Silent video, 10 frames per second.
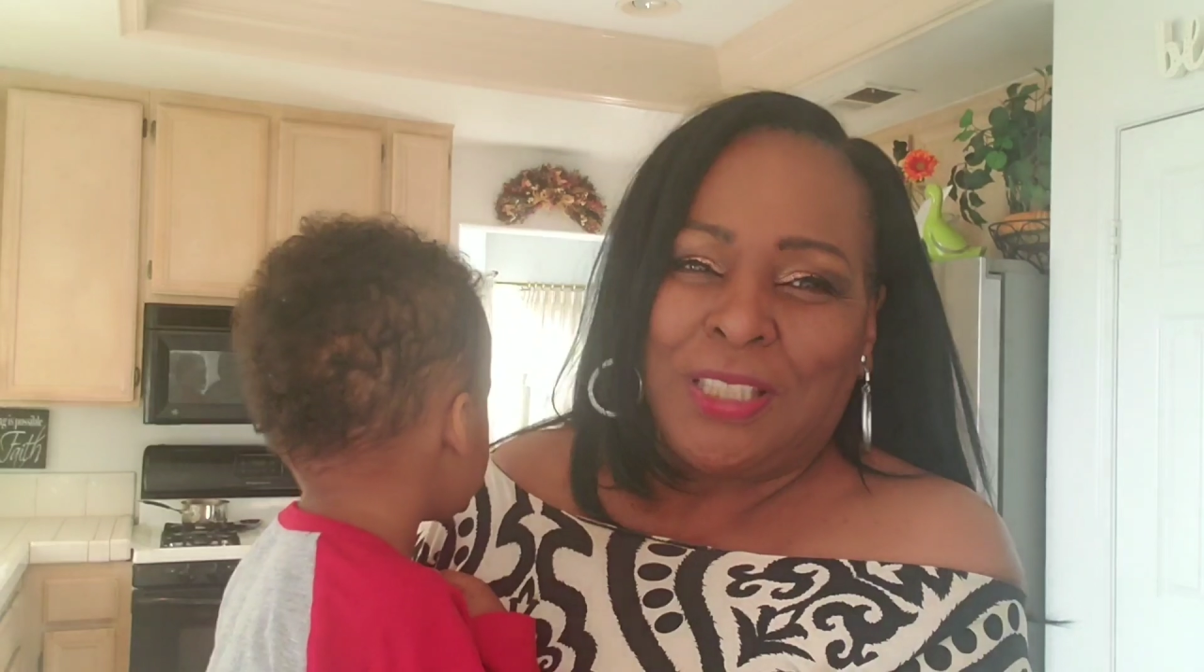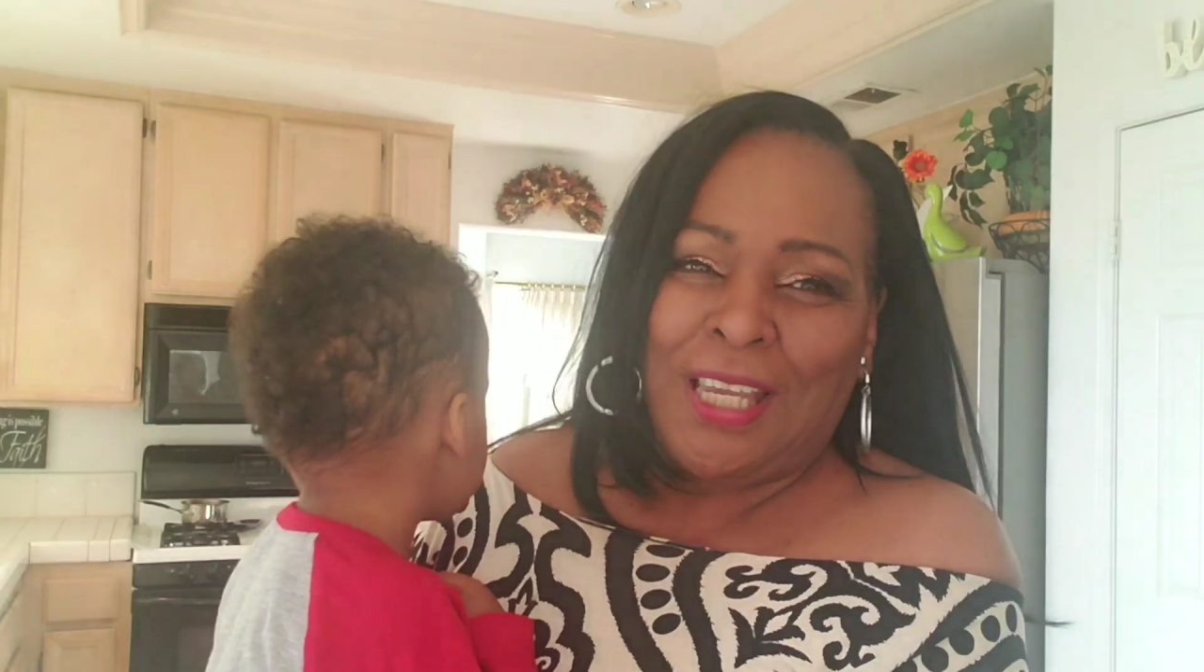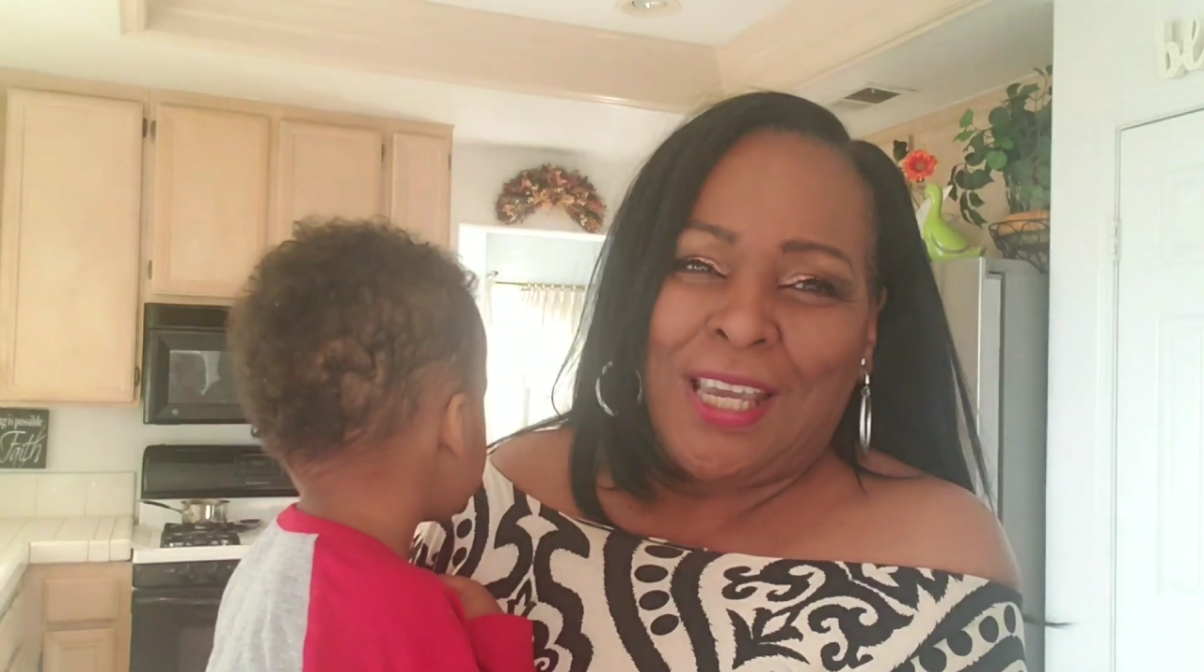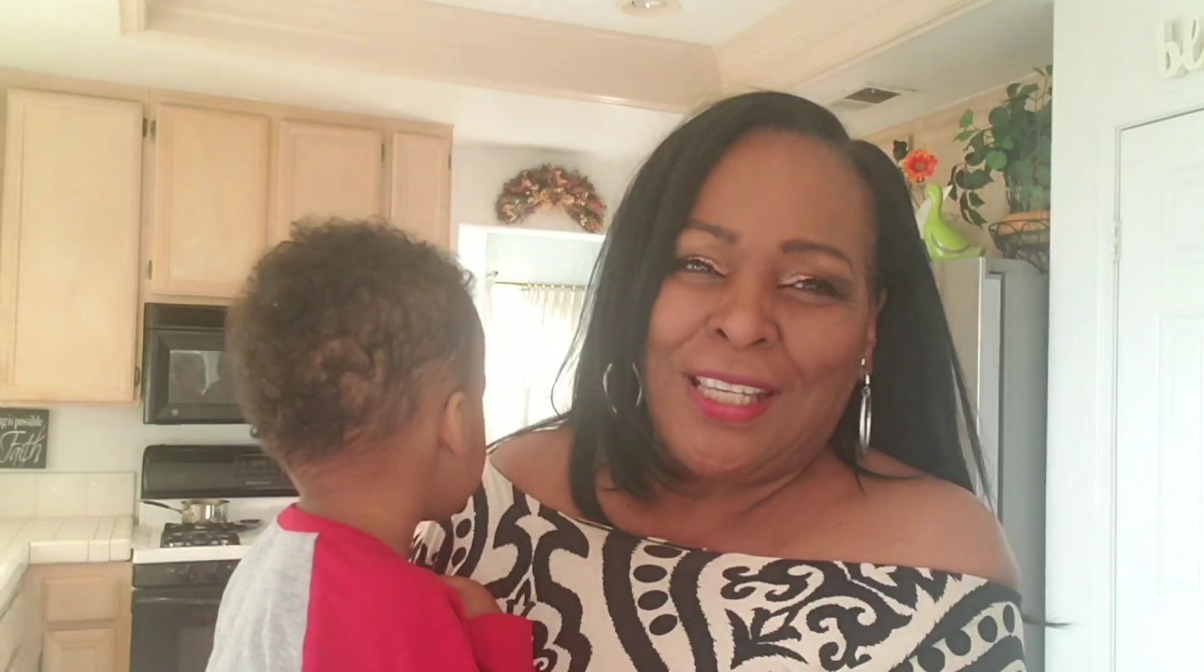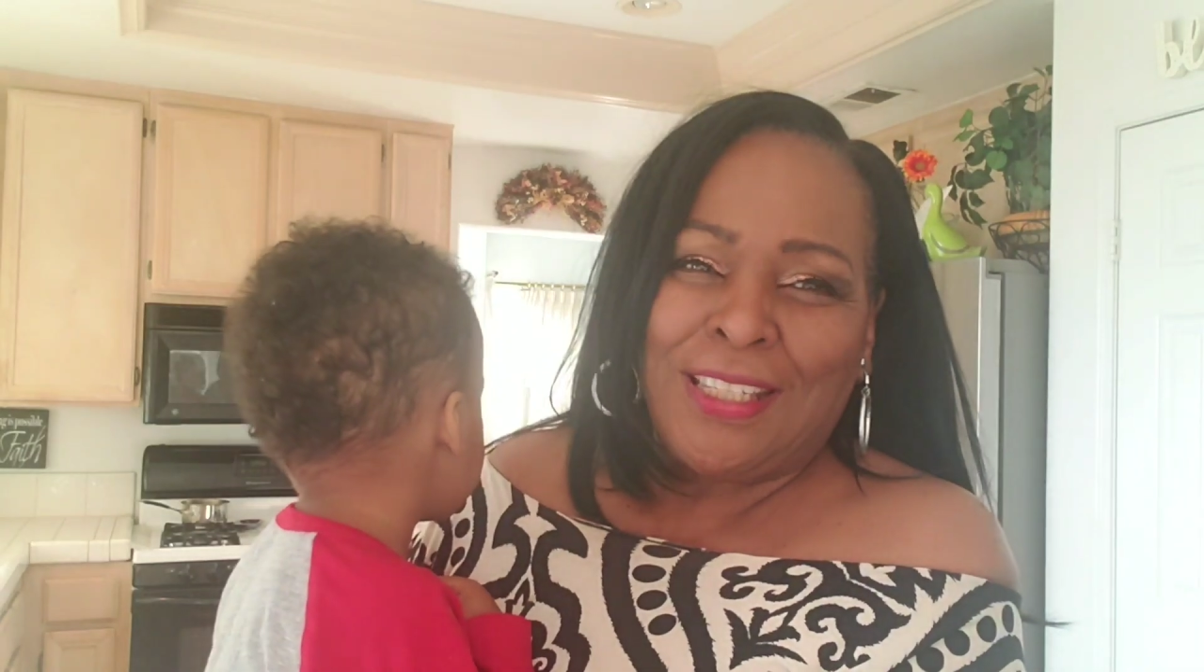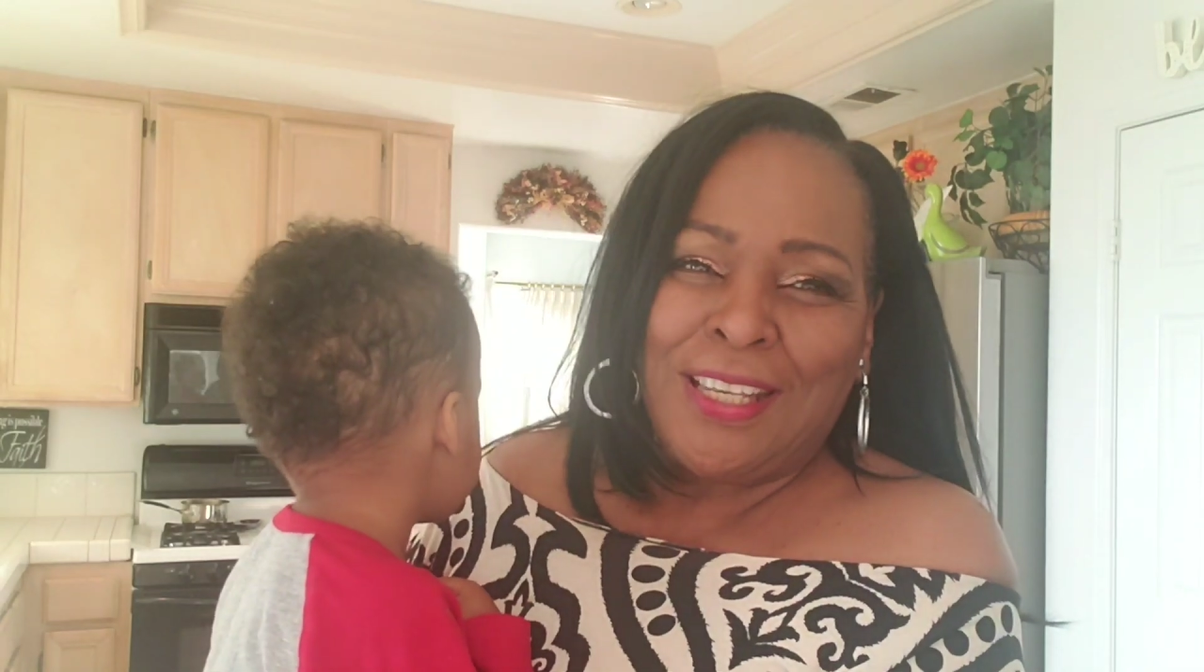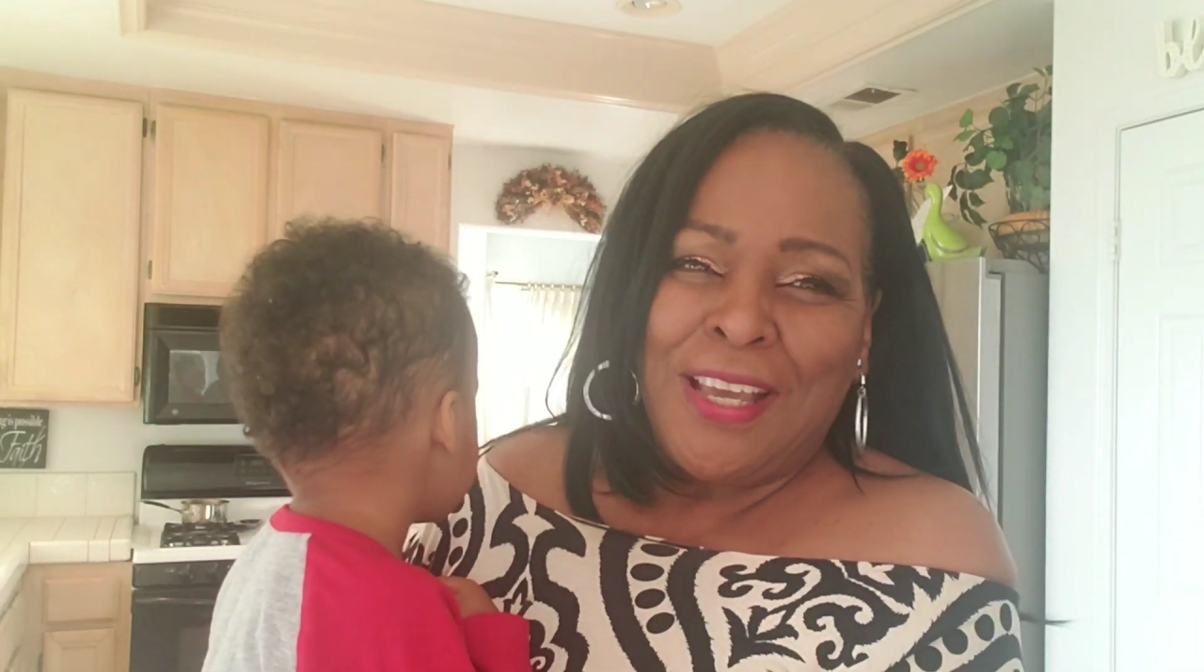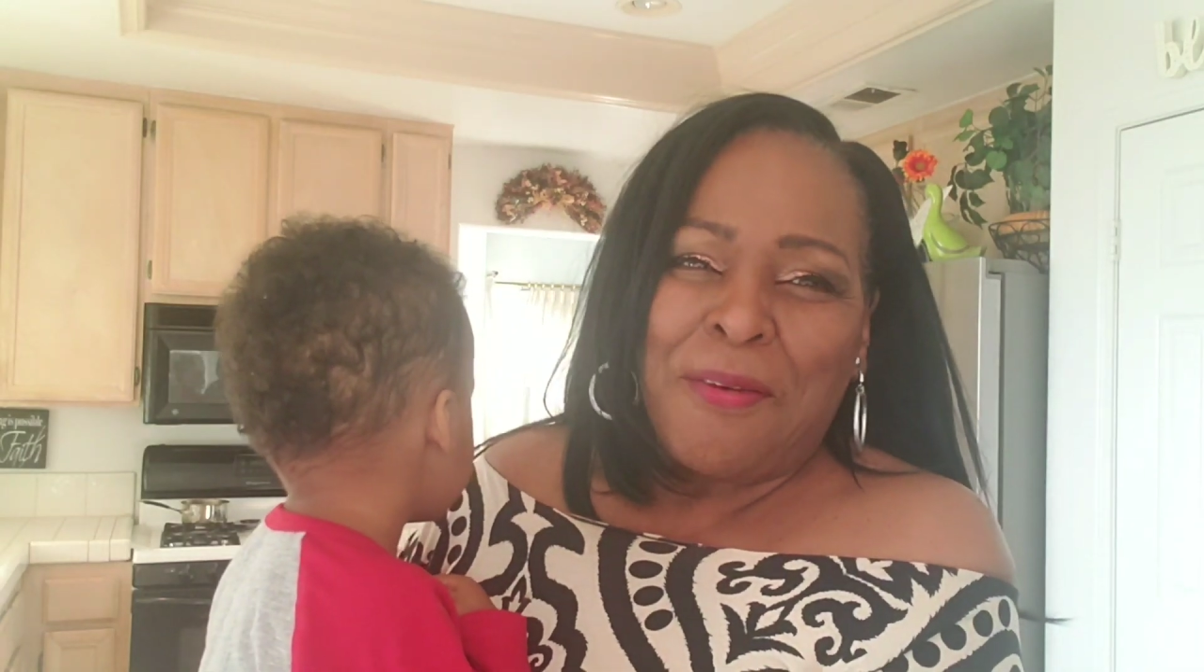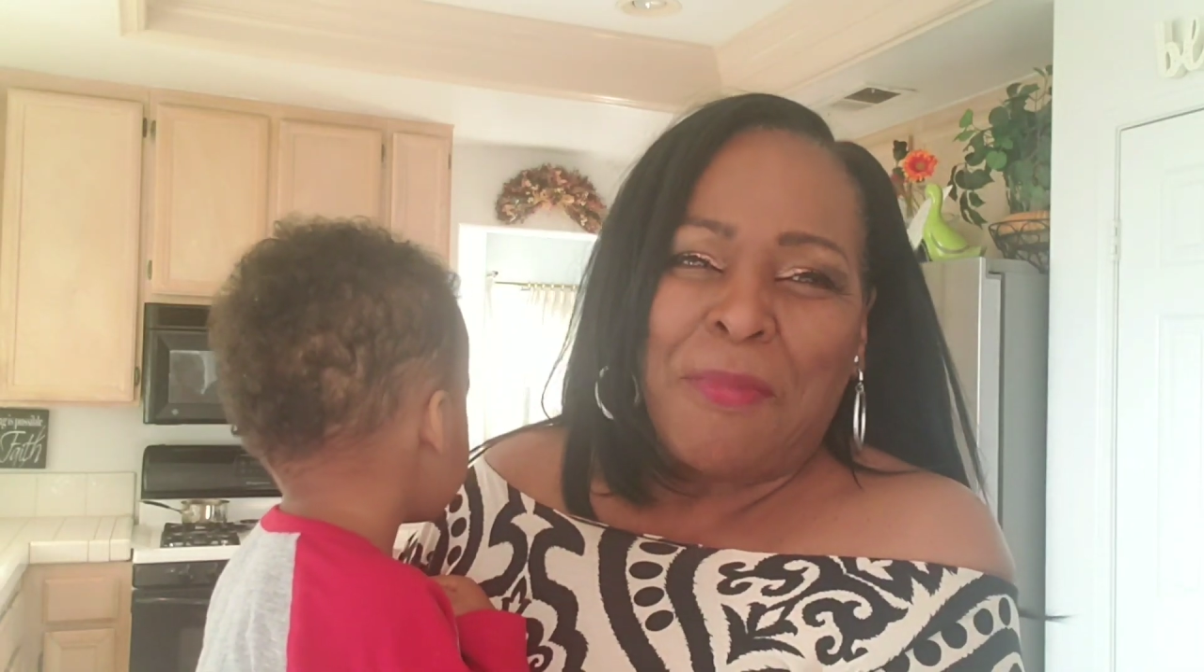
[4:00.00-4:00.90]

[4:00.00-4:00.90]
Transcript: attend